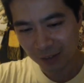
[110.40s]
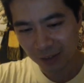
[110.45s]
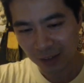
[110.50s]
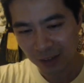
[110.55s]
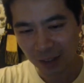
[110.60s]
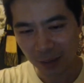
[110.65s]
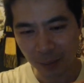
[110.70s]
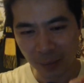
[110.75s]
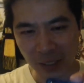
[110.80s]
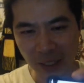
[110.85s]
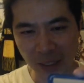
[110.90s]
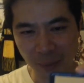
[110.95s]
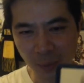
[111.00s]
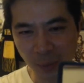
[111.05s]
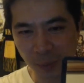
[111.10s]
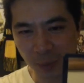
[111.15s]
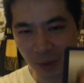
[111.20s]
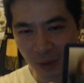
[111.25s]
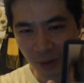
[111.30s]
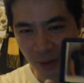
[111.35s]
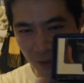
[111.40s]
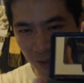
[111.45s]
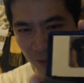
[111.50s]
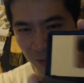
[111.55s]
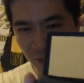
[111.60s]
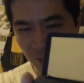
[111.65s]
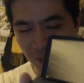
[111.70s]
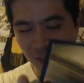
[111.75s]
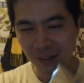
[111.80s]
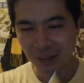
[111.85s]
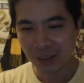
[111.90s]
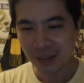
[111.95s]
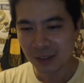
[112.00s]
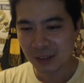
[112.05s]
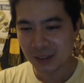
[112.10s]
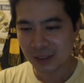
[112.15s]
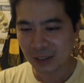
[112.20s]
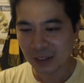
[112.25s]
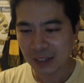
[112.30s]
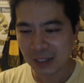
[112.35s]
like a makeupy mirror.
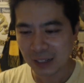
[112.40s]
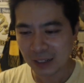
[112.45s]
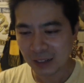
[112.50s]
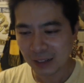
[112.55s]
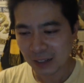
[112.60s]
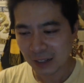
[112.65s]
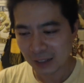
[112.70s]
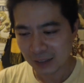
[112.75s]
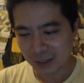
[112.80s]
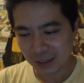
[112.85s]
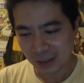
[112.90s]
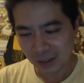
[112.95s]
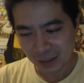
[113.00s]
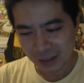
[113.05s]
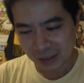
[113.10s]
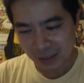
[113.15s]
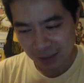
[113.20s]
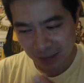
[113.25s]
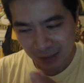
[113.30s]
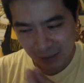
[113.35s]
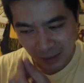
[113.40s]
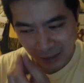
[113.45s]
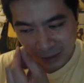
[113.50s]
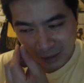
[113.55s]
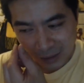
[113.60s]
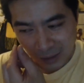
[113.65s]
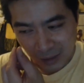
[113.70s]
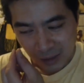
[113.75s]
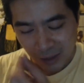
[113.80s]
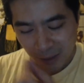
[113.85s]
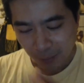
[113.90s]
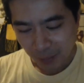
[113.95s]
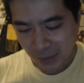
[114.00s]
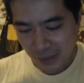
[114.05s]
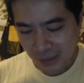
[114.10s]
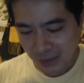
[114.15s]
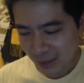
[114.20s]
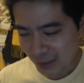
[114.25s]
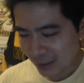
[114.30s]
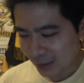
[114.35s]
So I had like, so I could just see it.
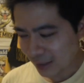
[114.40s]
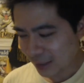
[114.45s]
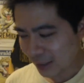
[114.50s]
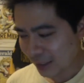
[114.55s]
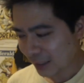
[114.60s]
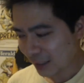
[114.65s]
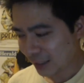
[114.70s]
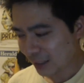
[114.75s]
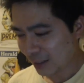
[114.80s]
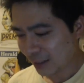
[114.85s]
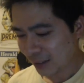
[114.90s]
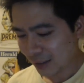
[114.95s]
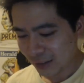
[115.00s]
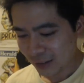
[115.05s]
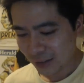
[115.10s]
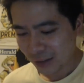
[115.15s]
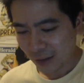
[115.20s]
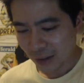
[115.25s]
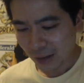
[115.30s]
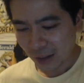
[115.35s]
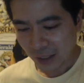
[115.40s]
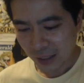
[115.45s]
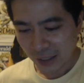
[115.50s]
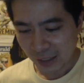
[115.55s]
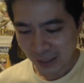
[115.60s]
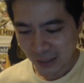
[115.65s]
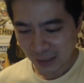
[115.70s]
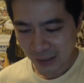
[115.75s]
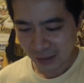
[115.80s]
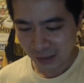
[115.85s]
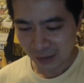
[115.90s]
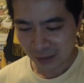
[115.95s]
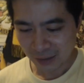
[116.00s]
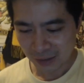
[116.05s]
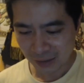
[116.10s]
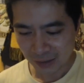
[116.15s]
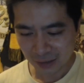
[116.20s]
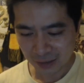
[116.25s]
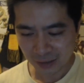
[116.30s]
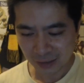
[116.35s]
Basically, I
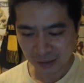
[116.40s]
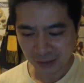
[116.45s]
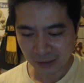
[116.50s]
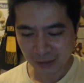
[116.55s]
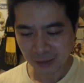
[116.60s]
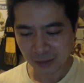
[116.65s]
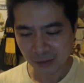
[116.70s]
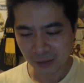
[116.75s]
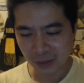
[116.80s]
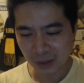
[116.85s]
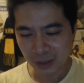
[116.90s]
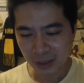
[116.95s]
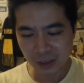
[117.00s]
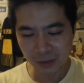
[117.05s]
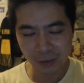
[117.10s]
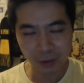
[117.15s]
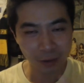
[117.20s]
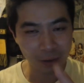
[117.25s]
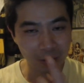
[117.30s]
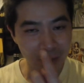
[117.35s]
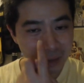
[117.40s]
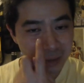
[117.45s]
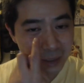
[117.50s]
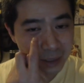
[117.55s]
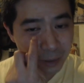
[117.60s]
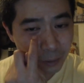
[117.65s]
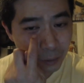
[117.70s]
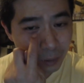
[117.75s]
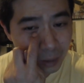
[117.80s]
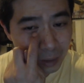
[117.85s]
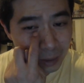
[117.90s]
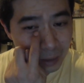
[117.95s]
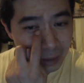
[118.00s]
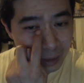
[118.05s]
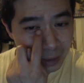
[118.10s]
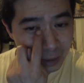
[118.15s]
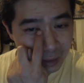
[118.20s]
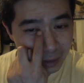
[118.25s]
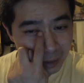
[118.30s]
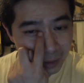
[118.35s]
first of all did
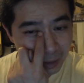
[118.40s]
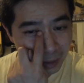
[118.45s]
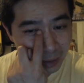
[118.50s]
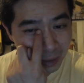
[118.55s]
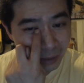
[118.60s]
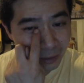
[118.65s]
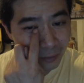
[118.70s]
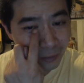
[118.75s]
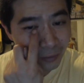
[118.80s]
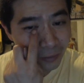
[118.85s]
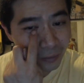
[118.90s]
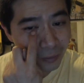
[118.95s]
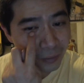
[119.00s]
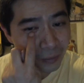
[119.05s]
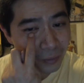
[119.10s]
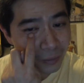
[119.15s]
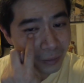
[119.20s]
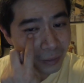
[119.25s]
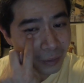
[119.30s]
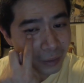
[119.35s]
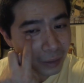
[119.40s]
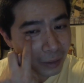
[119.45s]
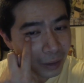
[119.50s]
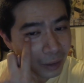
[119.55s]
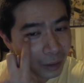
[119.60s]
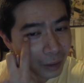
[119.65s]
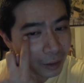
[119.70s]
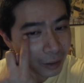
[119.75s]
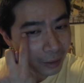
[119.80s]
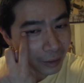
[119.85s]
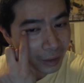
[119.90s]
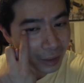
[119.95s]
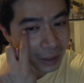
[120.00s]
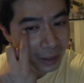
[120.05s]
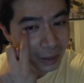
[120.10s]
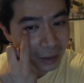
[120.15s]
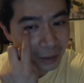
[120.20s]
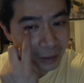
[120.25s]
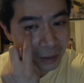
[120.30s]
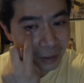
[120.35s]
like along
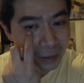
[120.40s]
there,